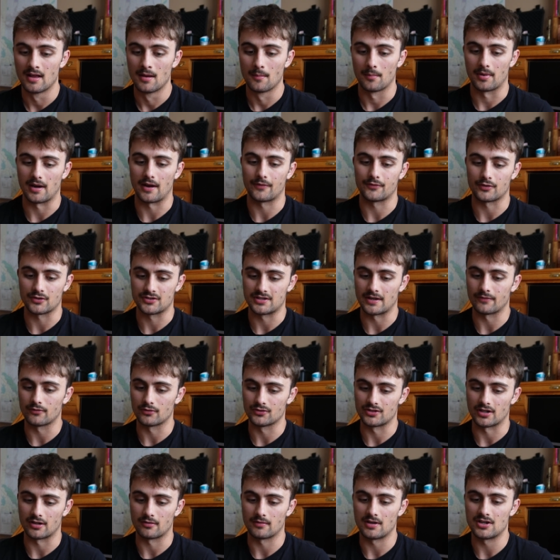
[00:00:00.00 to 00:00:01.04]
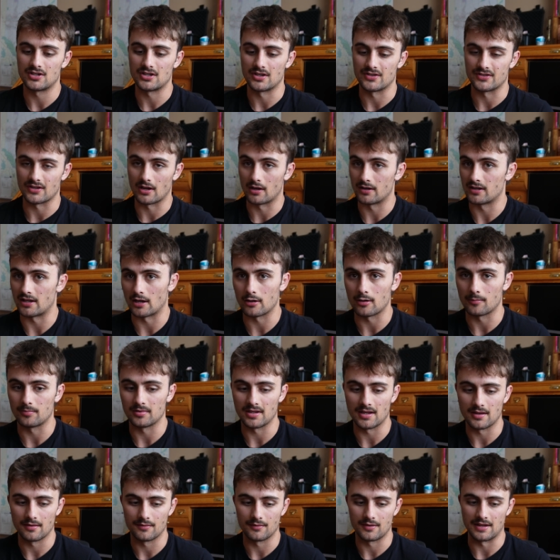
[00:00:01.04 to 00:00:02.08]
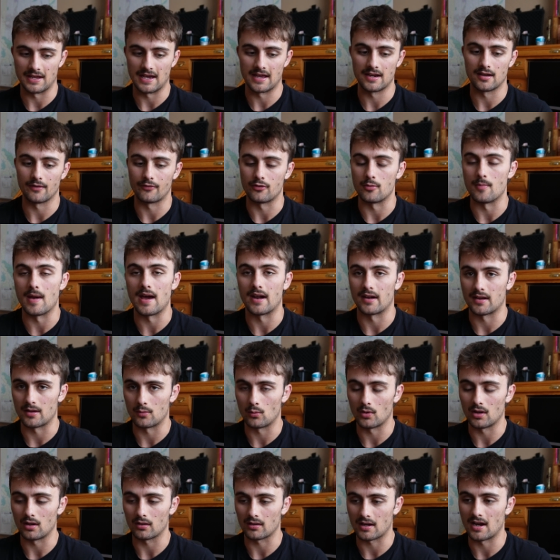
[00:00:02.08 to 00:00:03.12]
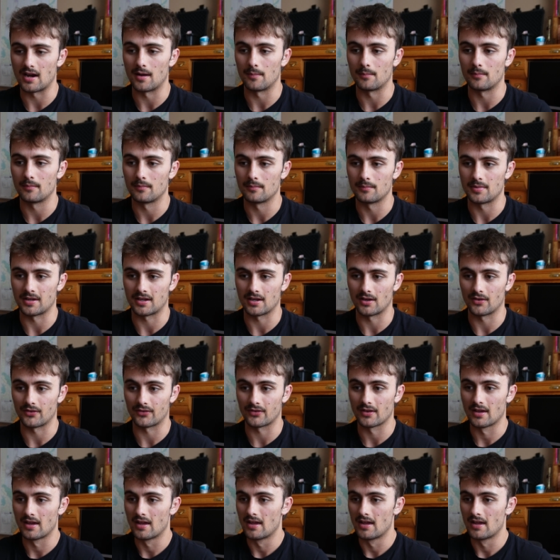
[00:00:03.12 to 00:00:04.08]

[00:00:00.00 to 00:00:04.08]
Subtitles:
But after several generations, undoubtedly the end of humanity will come because